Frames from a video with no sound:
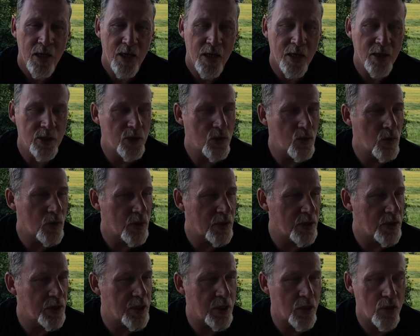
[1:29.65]
into a
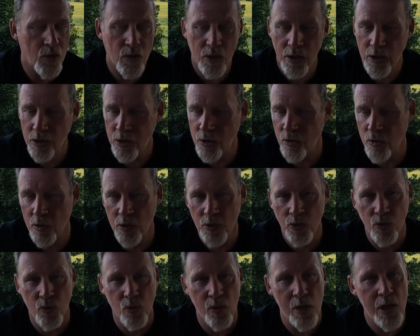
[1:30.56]
deer, into a
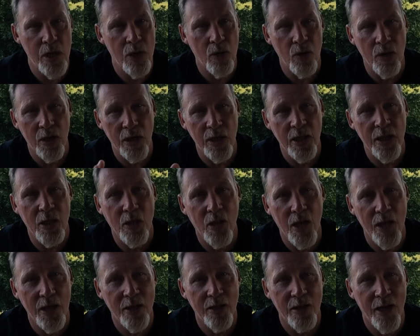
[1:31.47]
tree, or anything
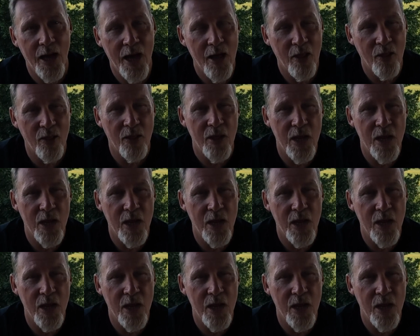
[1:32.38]
like that,